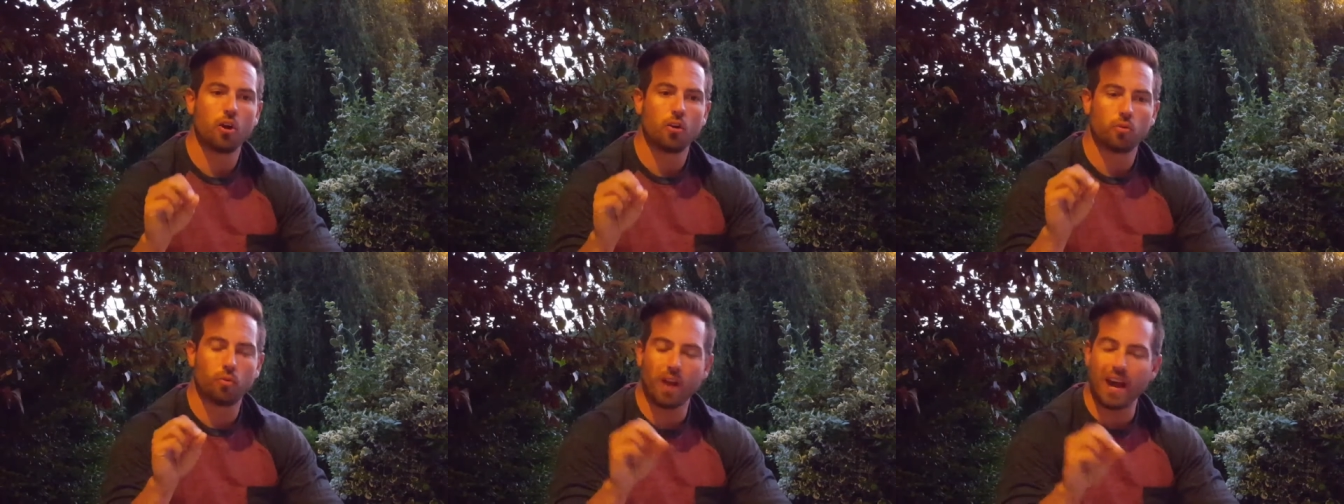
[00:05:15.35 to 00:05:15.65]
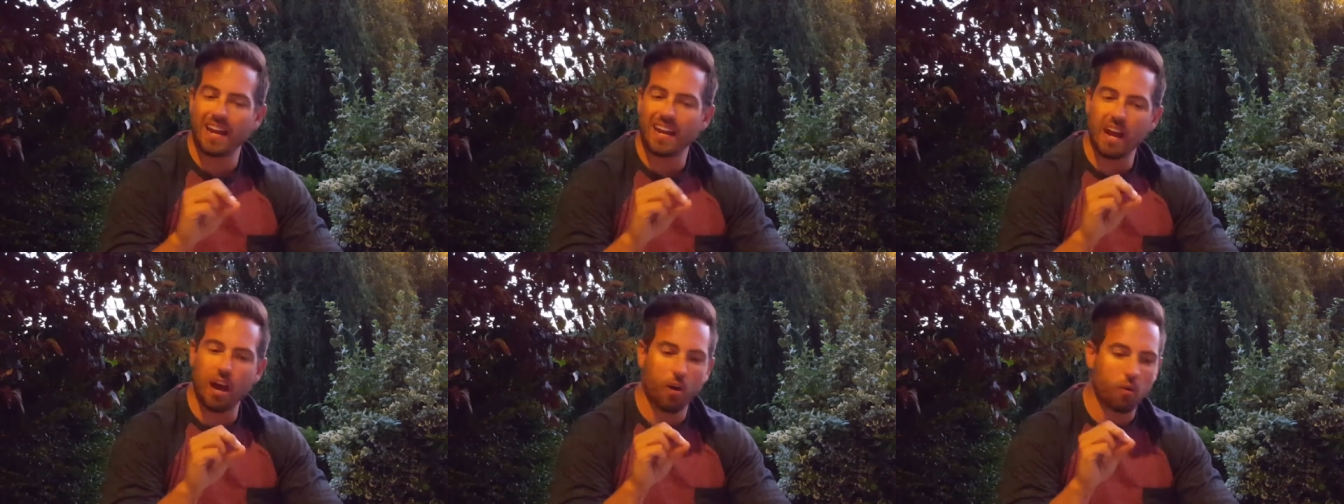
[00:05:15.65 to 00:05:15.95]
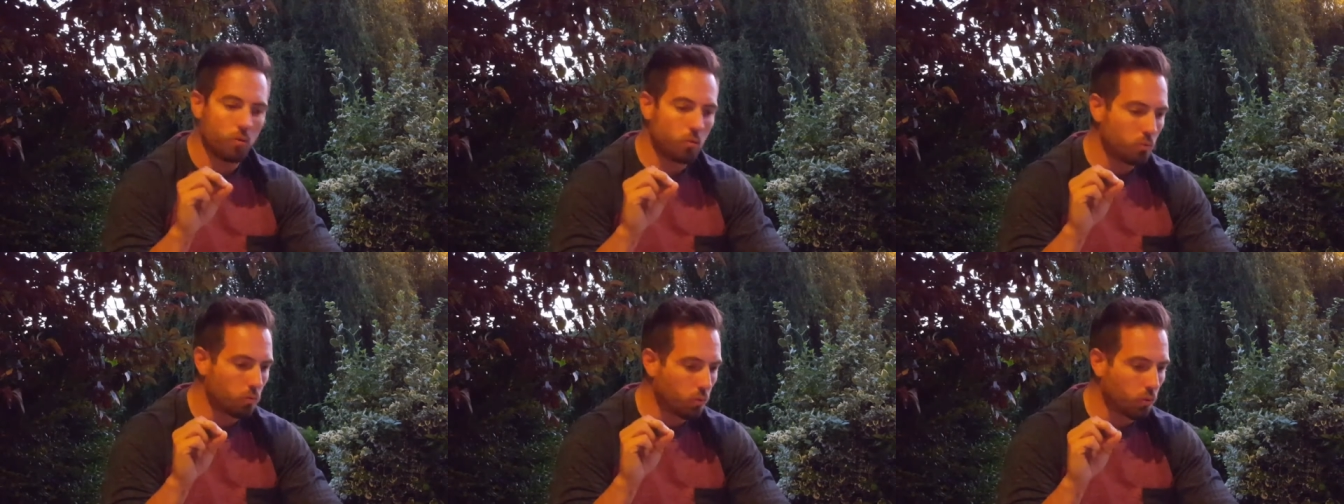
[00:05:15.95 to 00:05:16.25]
write
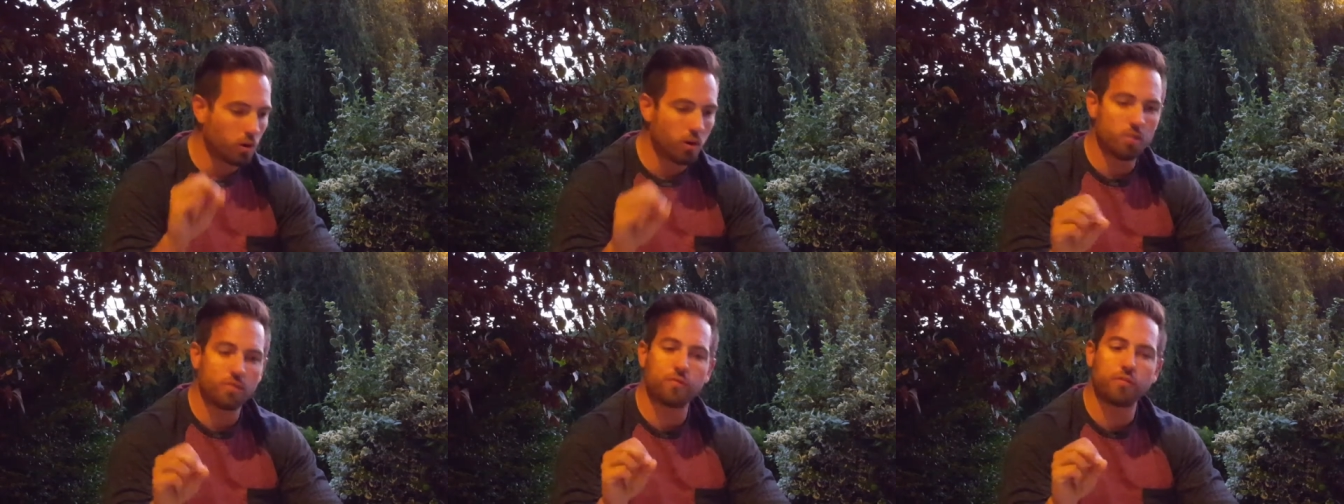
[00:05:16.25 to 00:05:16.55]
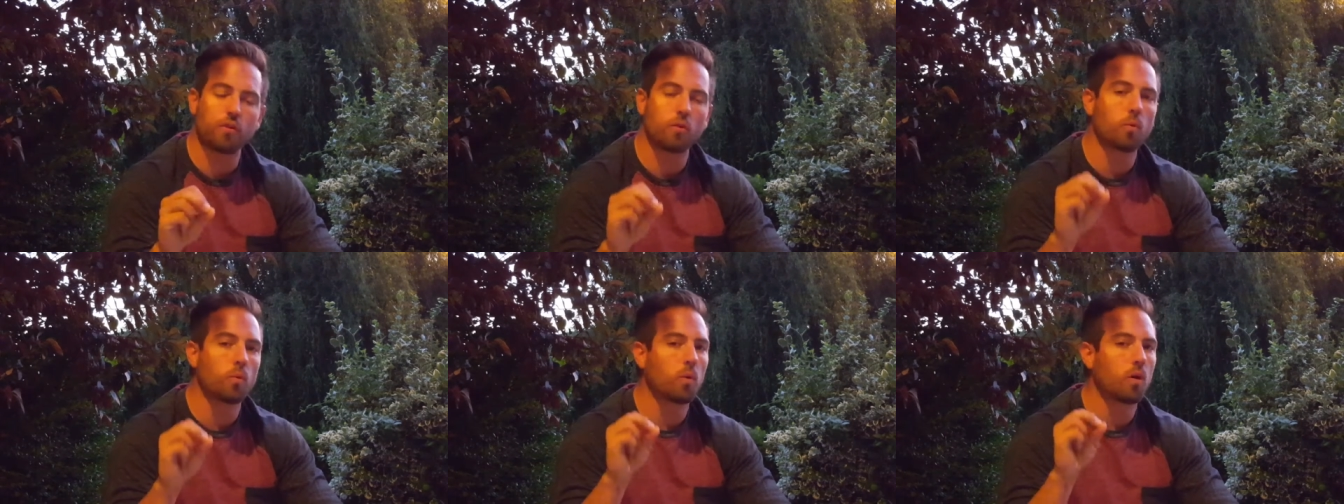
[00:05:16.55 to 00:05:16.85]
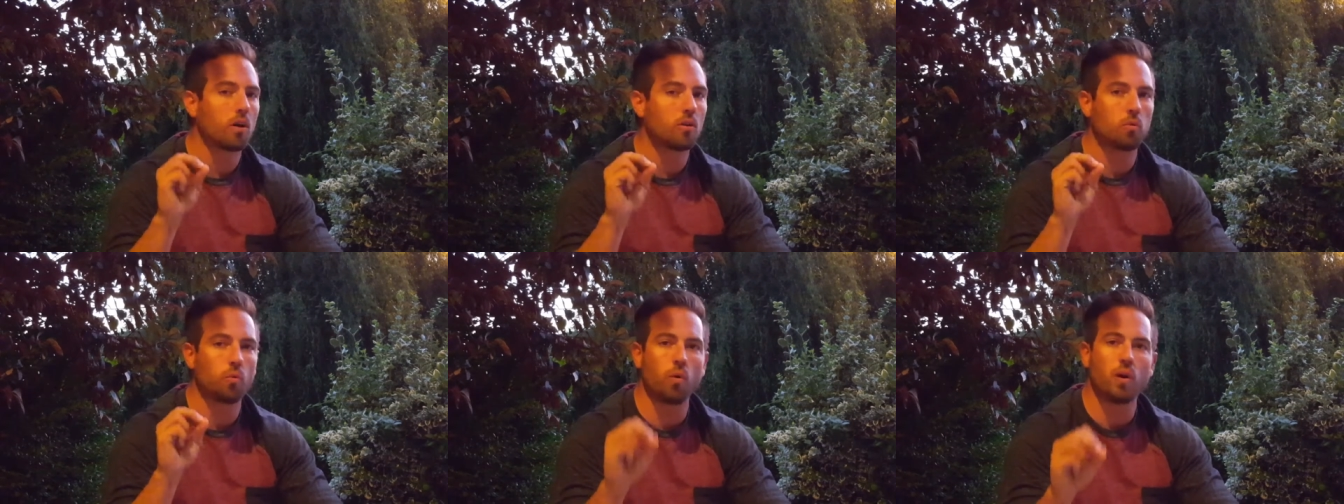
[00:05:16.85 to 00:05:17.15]
out word for
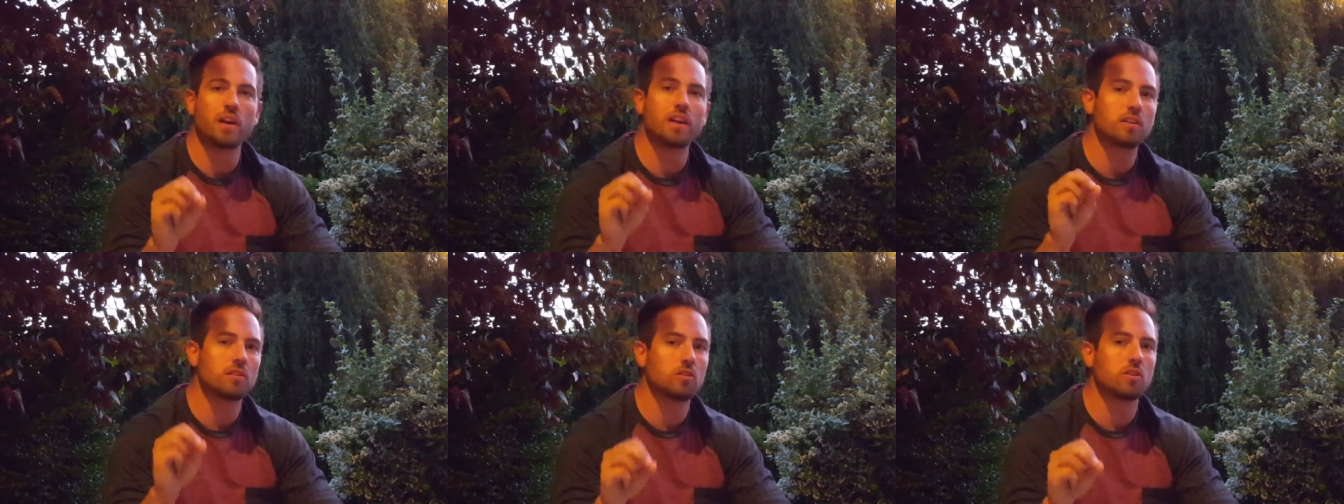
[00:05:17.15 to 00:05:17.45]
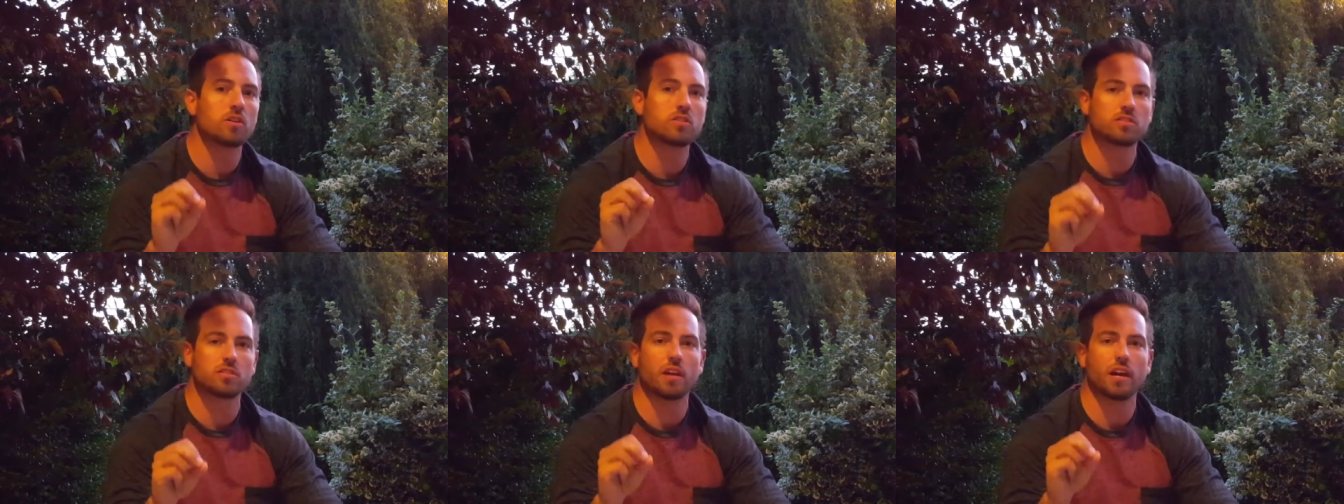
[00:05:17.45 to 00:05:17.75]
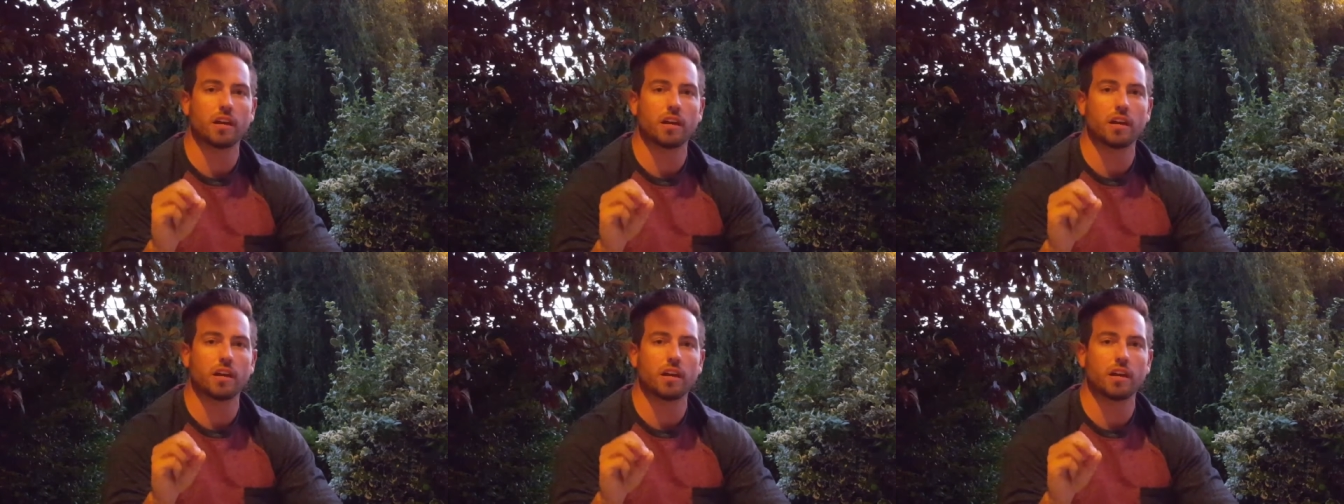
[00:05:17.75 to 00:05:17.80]
word what it looks